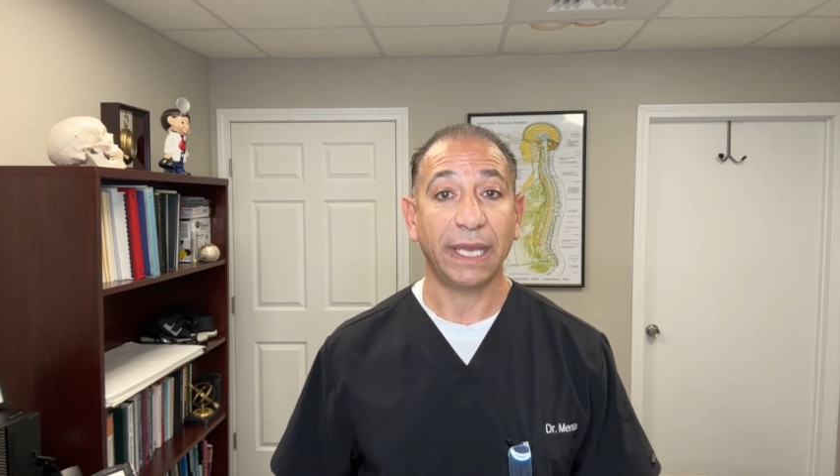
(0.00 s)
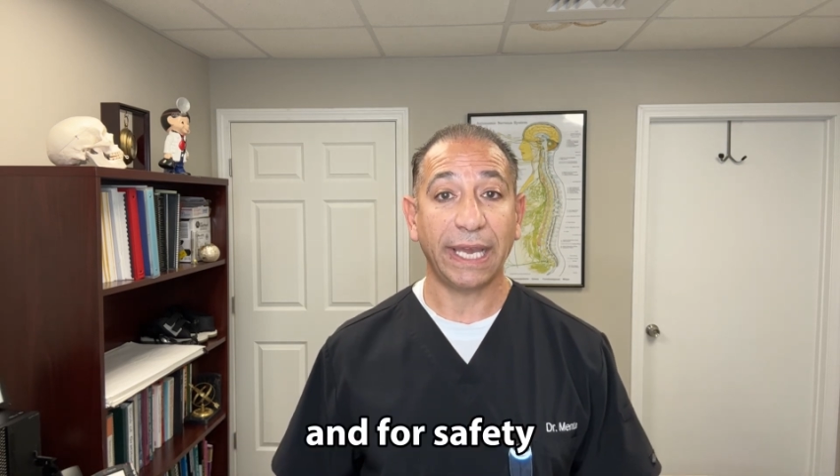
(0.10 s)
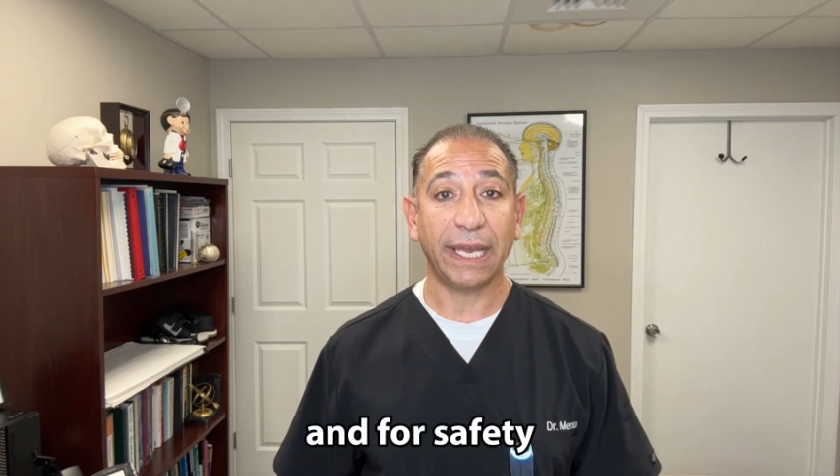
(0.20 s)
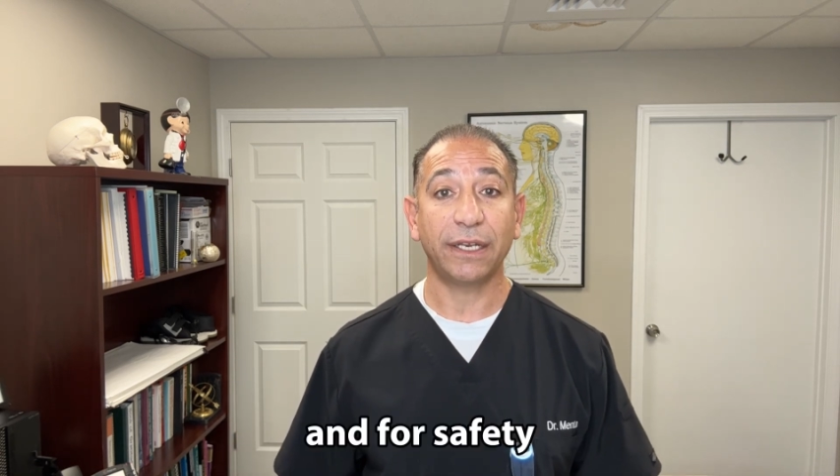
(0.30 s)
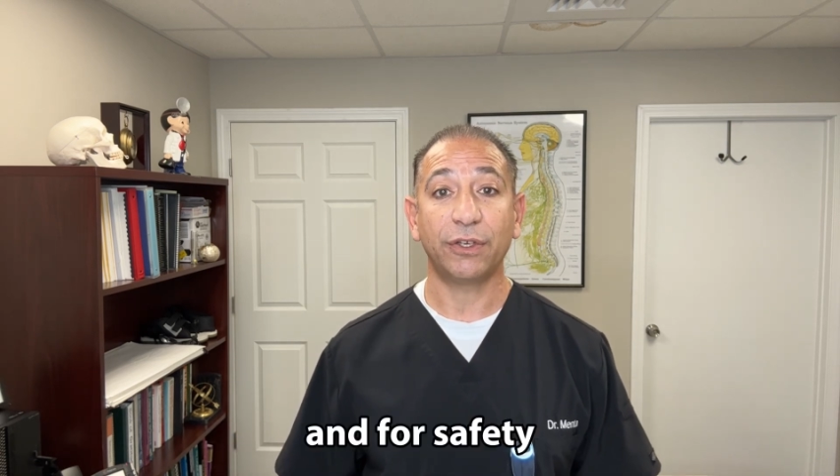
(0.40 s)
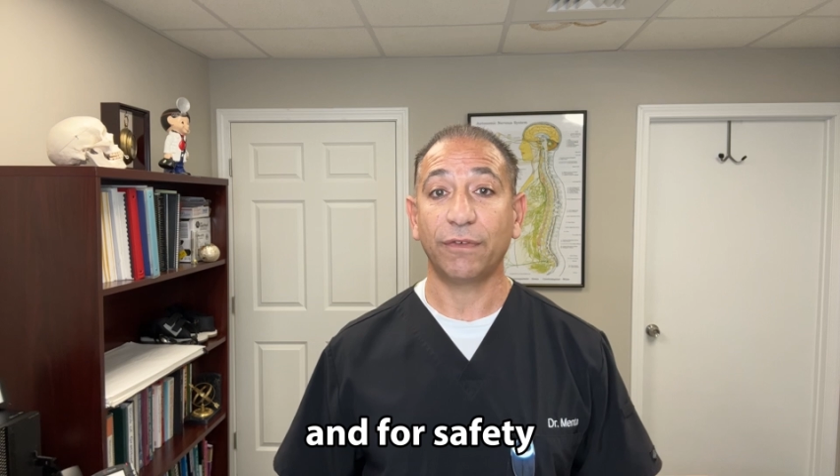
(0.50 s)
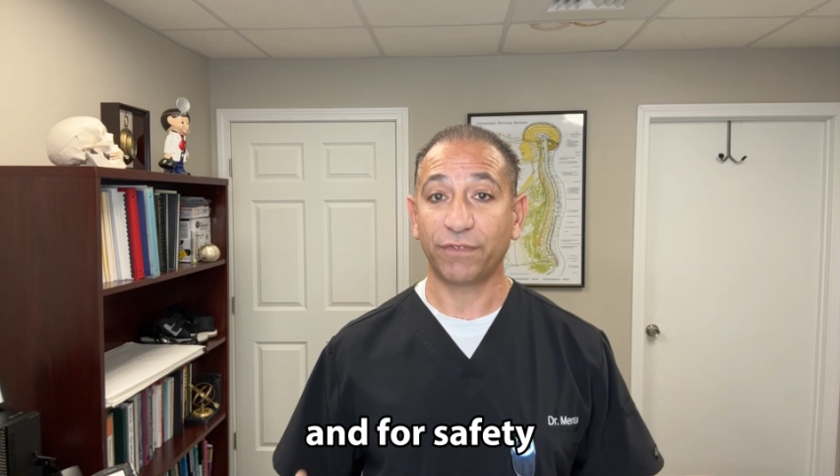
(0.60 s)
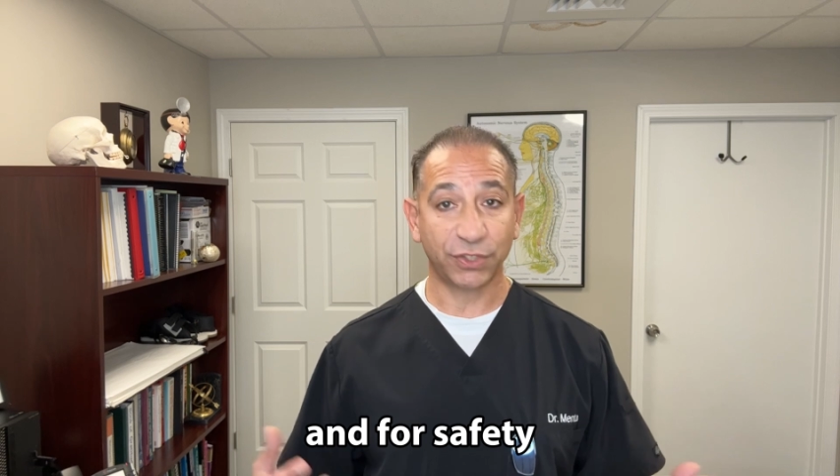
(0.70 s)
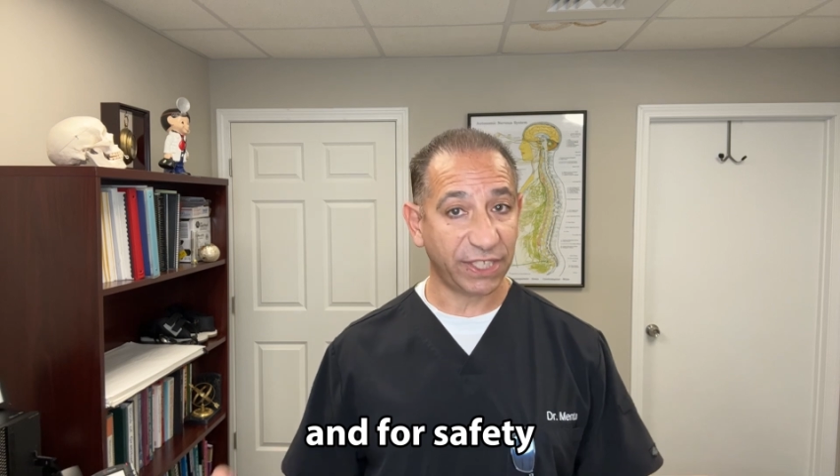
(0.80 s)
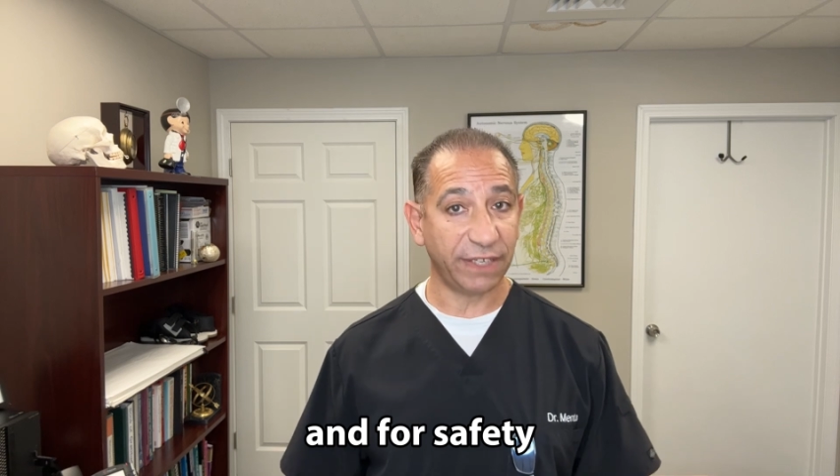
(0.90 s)
And
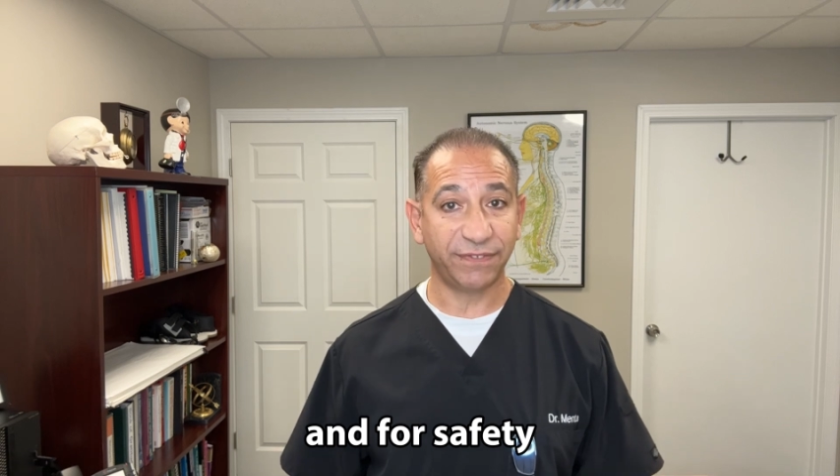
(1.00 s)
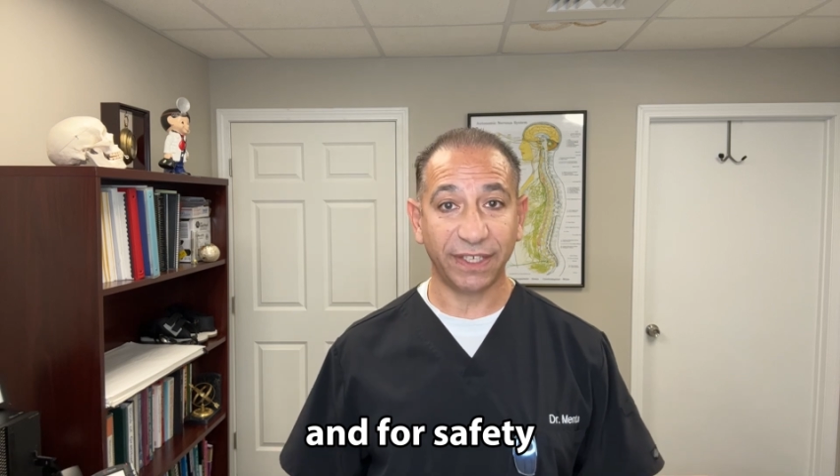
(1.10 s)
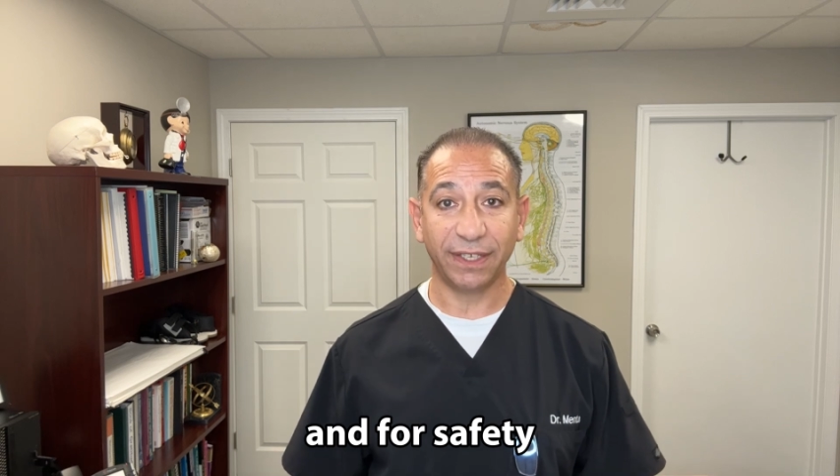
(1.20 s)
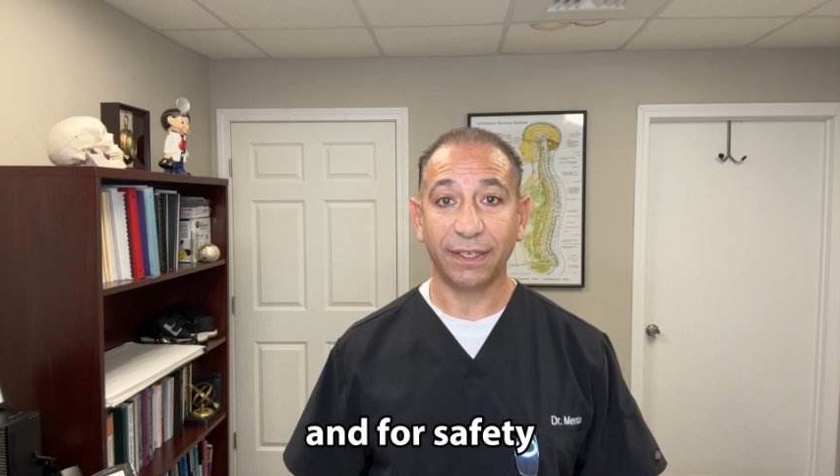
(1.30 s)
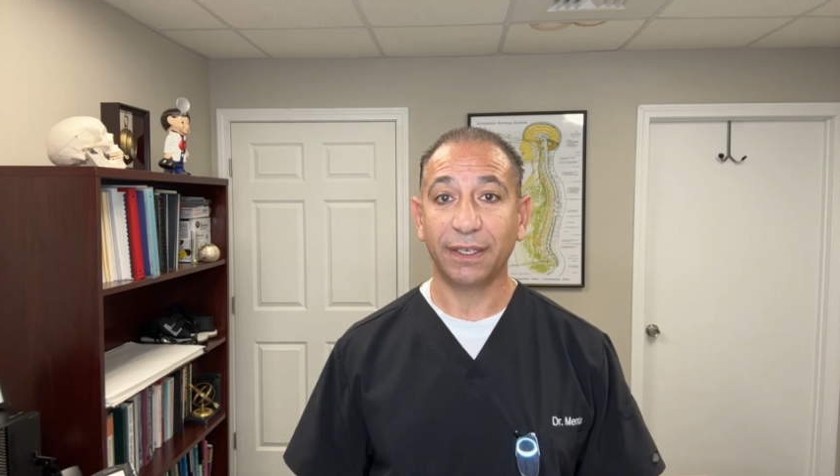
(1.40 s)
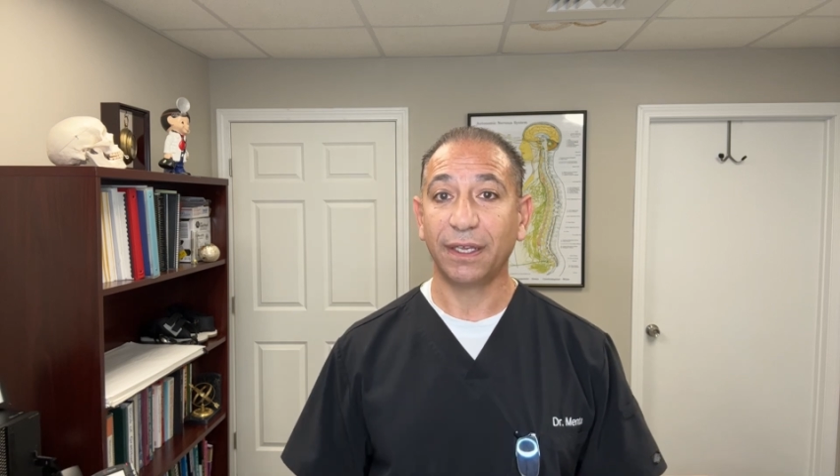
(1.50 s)
for safety,